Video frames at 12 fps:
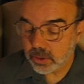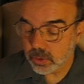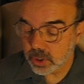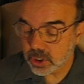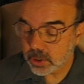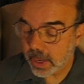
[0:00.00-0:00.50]

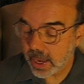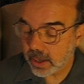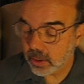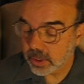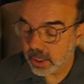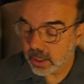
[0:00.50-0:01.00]
through the
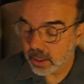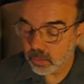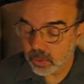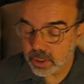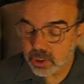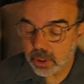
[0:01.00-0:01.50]
spackle that had
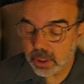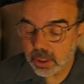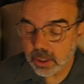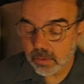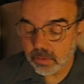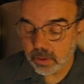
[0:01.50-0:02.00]
originally
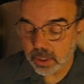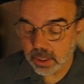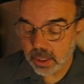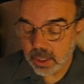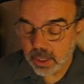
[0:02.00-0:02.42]
covered it,